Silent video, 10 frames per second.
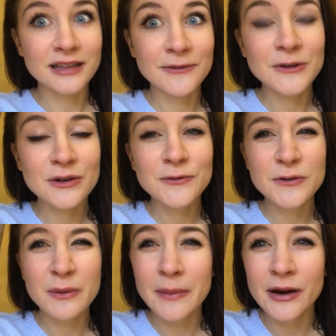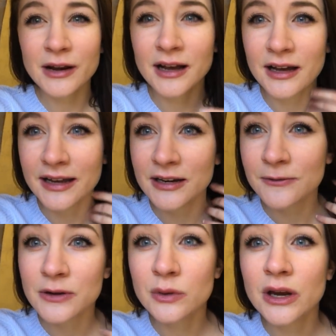if you're from America and
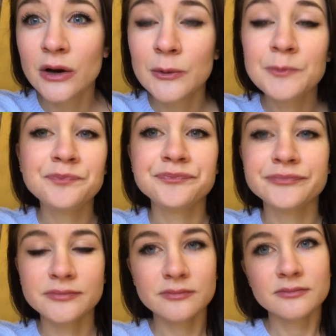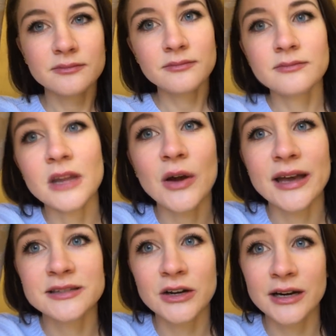if you know, oh
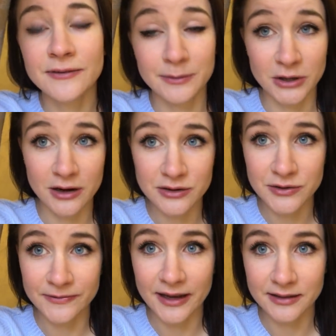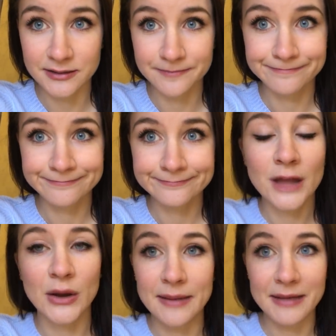yeah, sorry if I'm talking too fast.
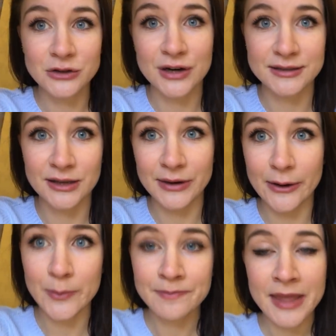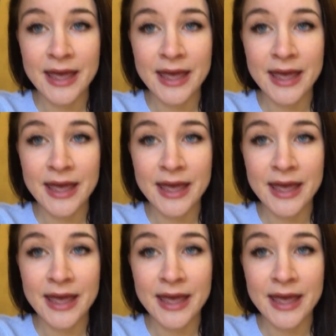Okay, I'll try to slow down.